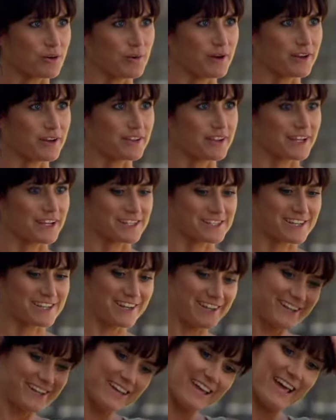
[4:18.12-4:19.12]
about it, thanks.
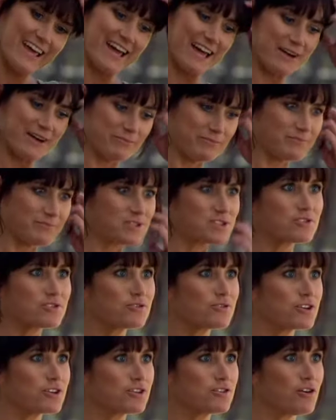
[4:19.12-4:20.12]
Um,
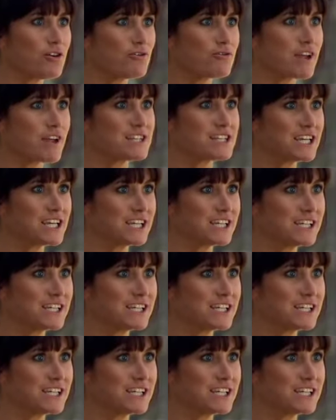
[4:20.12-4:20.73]
so, you all ready?